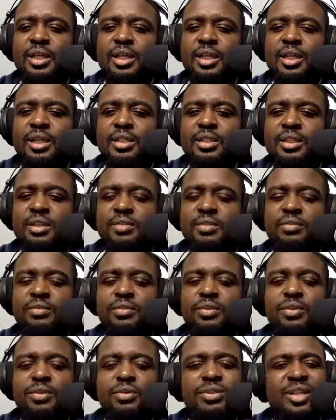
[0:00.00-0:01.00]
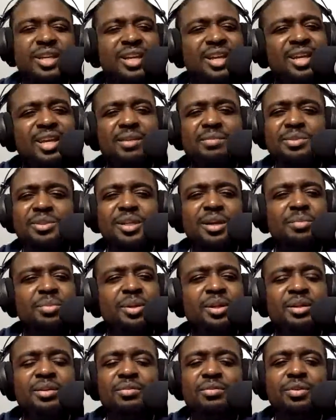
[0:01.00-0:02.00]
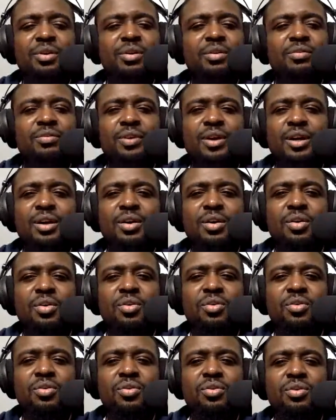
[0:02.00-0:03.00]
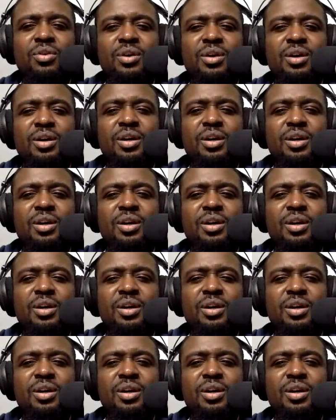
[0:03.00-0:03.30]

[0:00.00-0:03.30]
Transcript: He's confused. Yeah, he keep jumping in the wrong fucking hole.